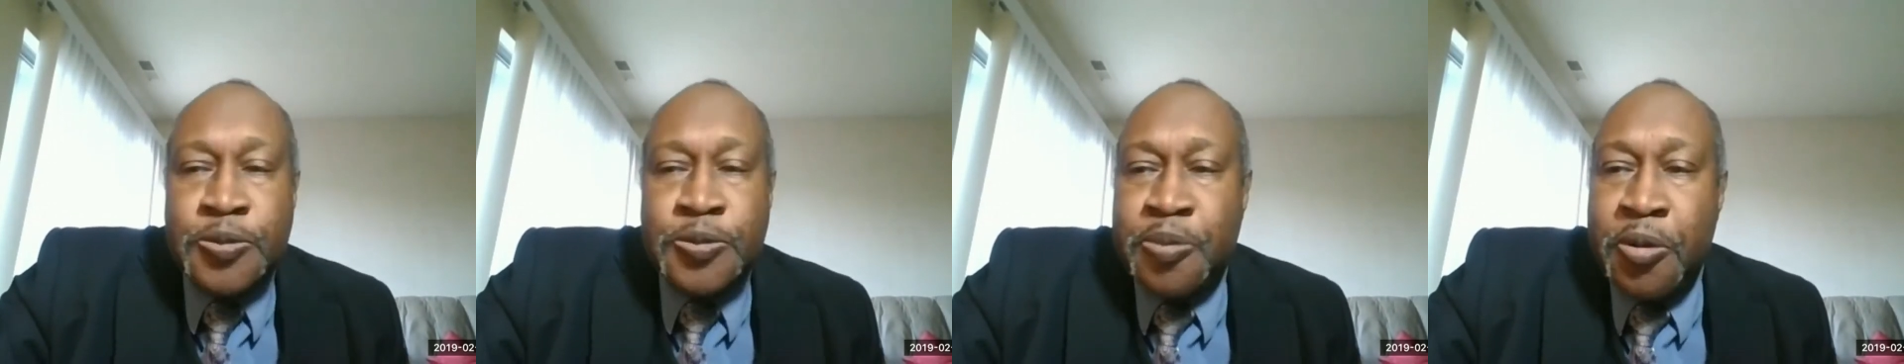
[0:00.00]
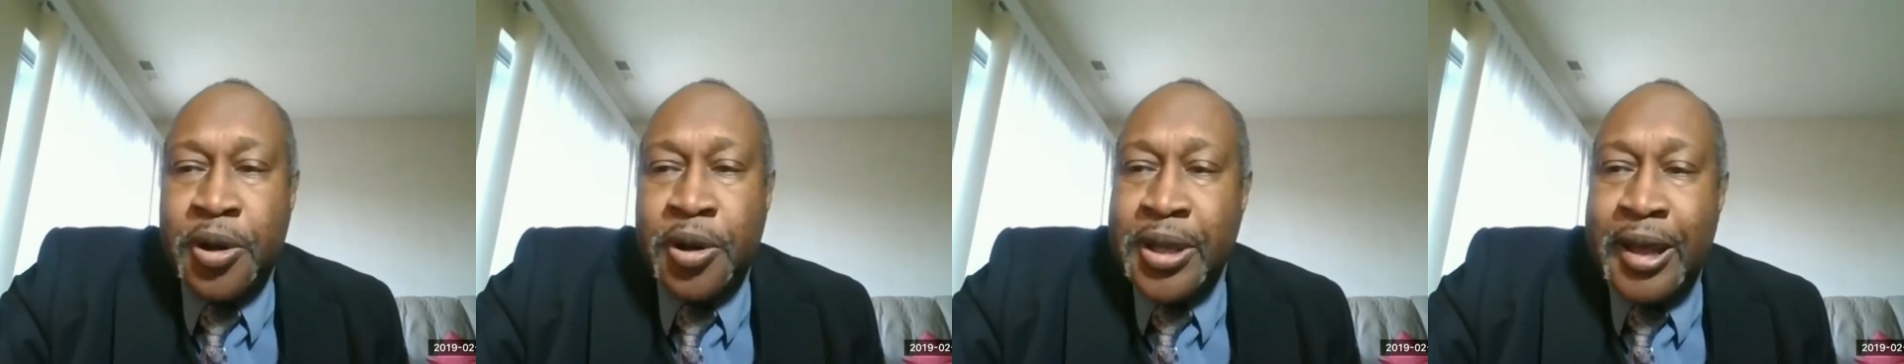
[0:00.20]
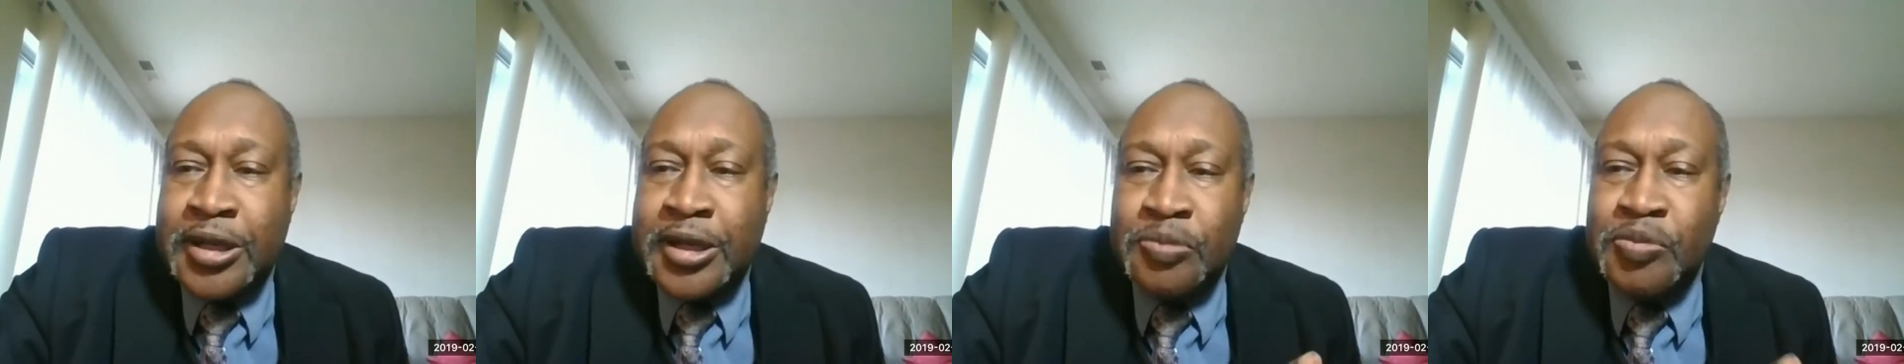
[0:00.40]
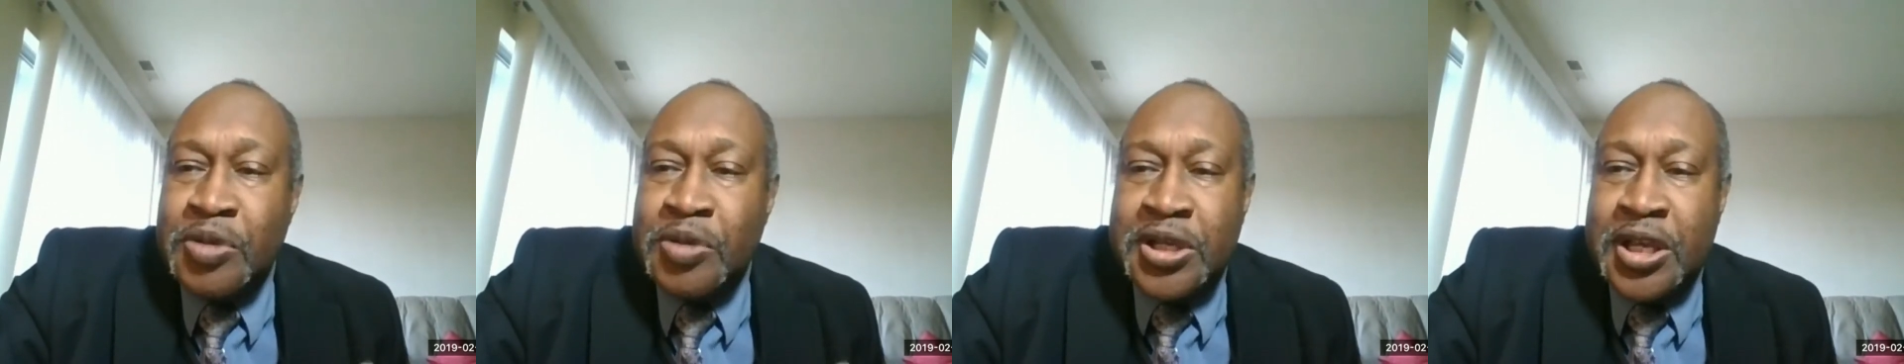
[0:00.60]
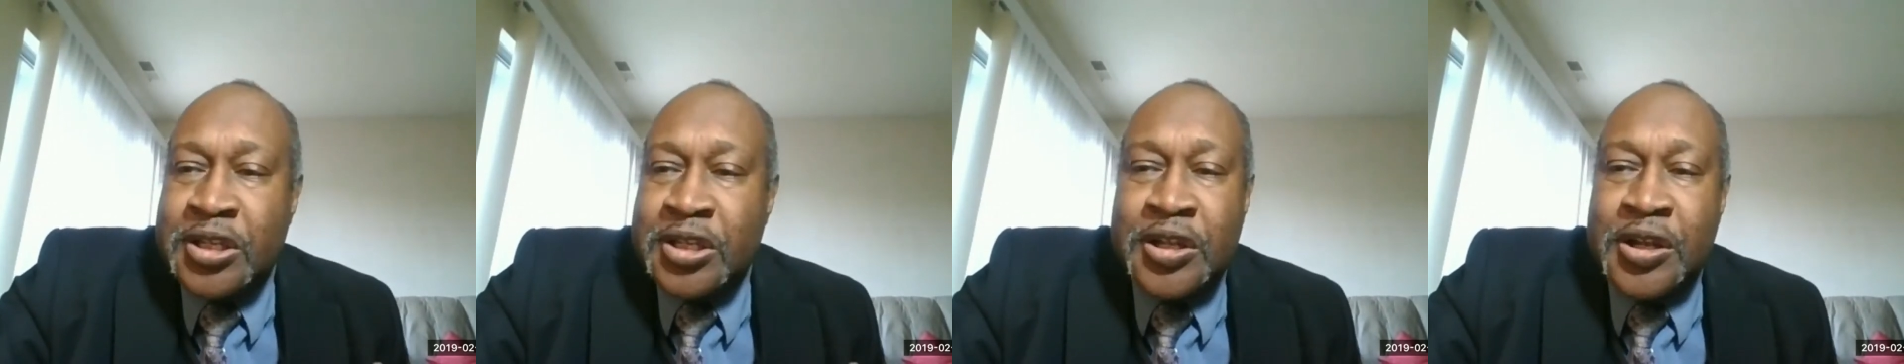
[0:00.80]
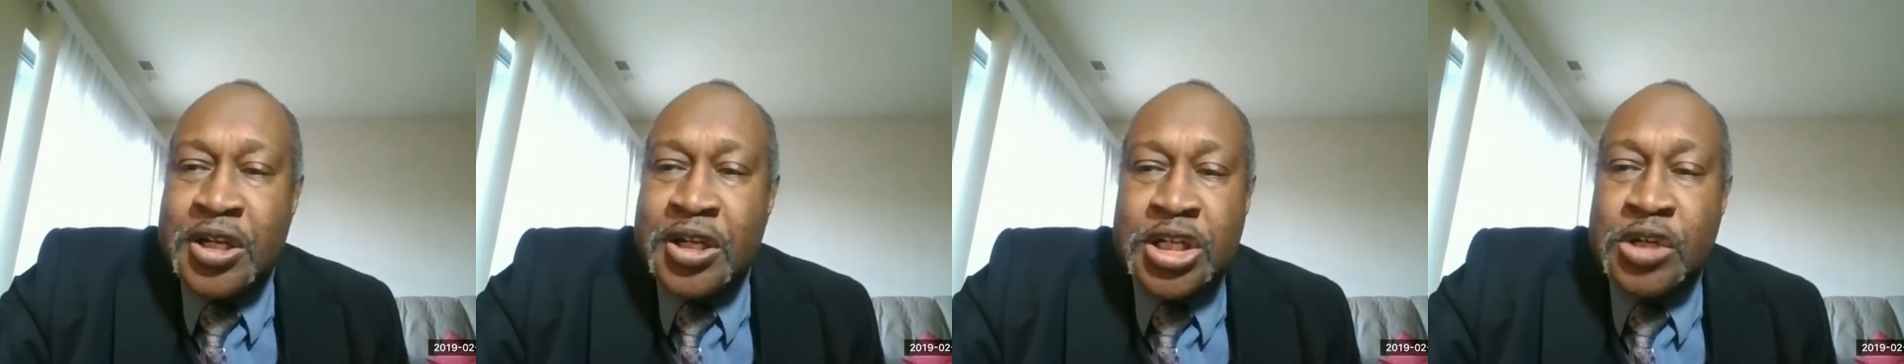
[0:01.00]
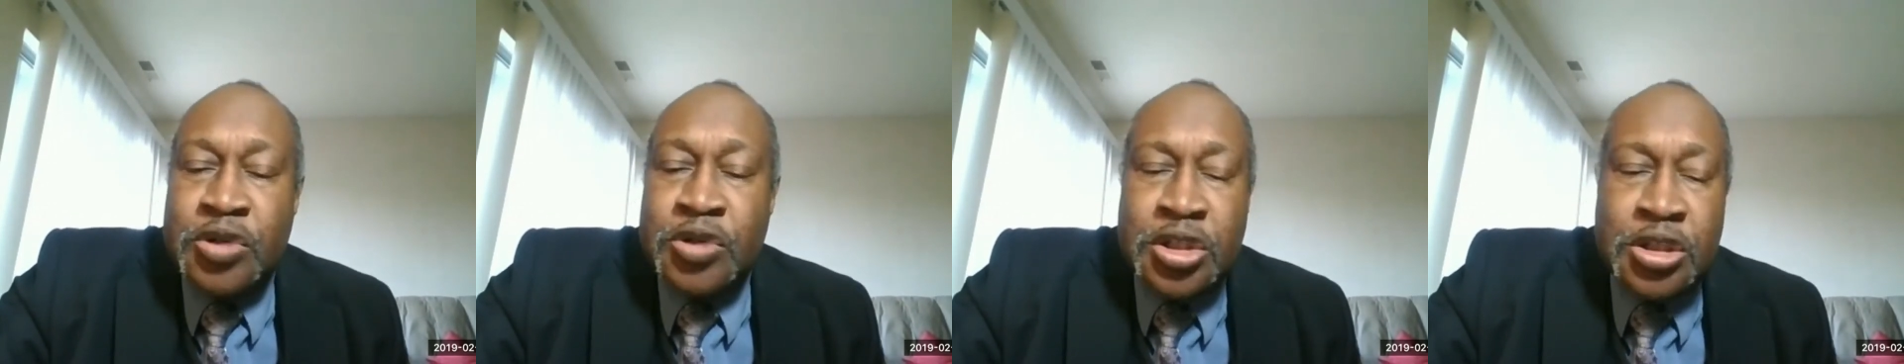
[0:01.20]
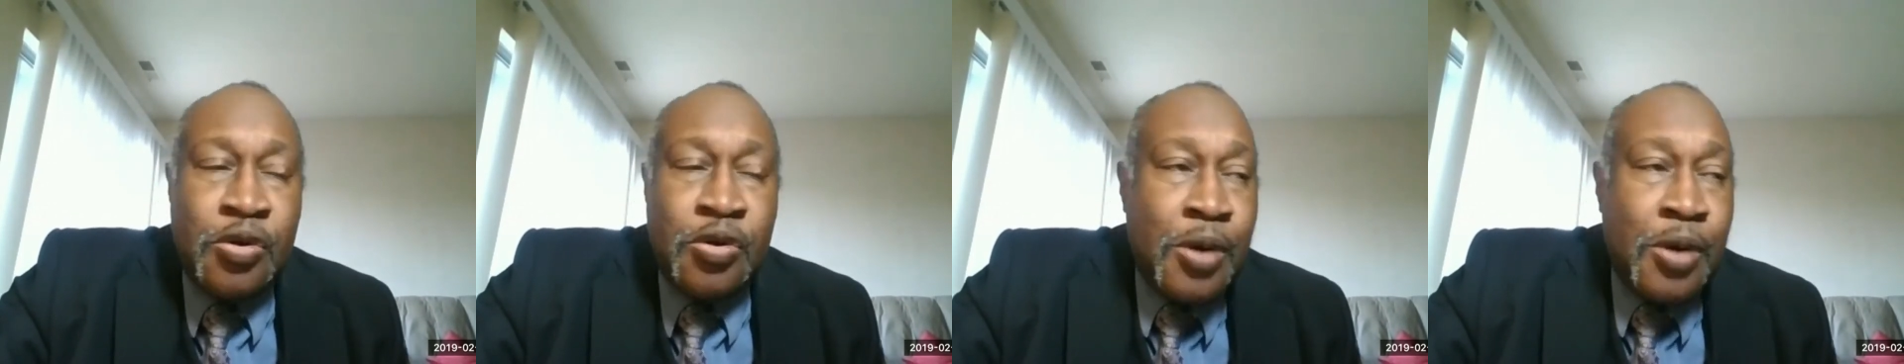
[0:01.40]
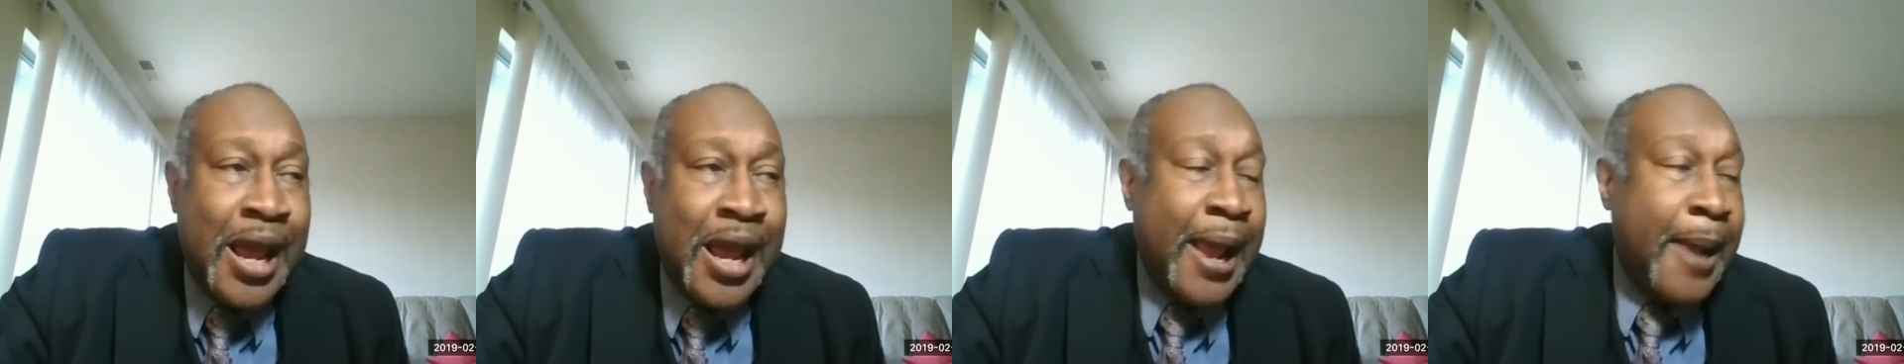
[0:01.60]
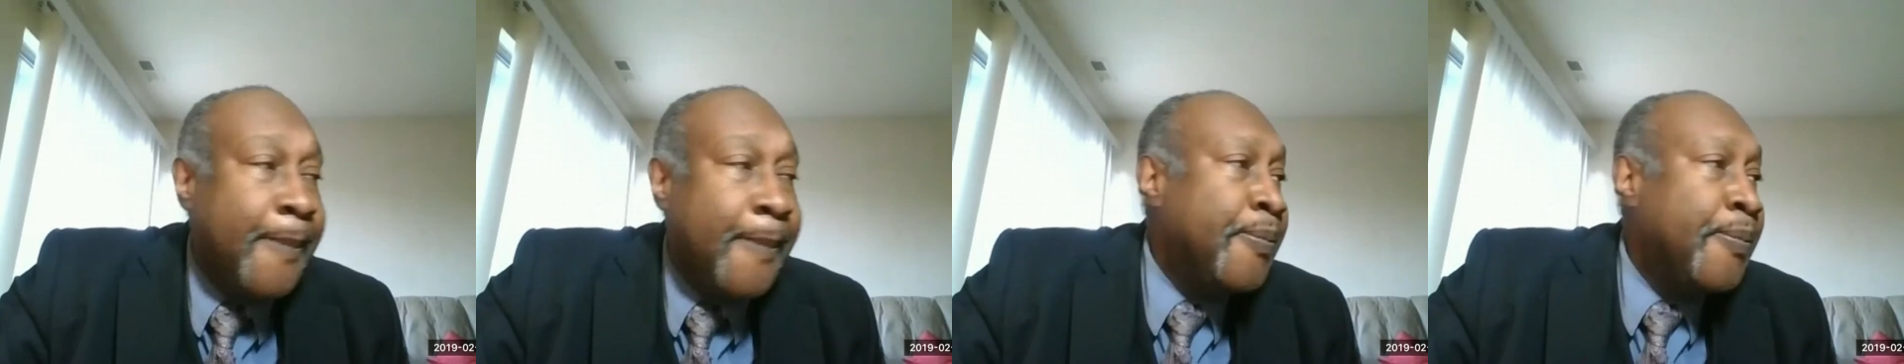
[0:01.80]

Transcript: pointing out to me yesterday, and she was so right.